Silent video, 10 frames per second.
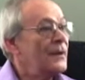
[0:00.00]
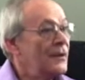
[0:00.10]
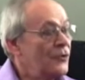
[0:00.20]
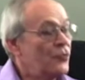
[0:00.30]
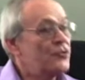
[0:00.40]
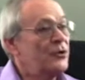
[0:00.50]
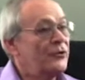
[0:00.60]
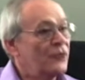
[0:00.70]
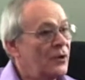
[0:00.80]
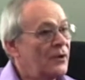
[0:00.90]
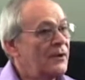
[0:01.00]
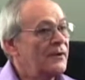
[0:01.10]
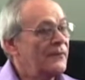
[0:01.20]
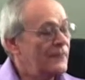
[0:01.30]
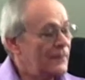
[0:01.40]
Yes. So she saw
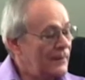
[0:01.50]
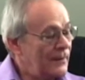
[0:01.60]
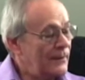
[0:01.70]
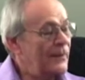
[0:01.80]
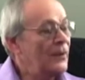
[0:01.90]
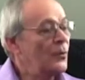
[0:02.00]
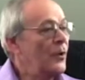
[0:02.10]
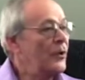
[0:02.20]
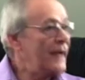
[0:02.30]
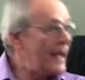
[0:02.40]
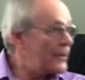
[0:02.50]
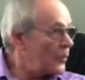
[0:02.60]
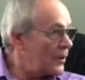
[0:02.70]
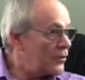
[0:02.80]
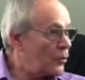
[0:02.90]
the mill where her dad
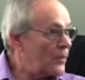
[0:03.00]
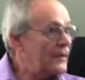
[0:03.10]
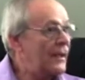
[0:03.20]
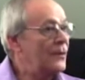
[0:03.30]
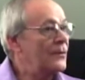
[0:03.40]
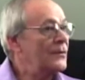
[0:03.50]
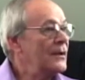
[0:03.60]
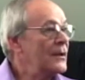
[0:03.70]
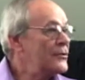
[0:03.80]
worked torn down.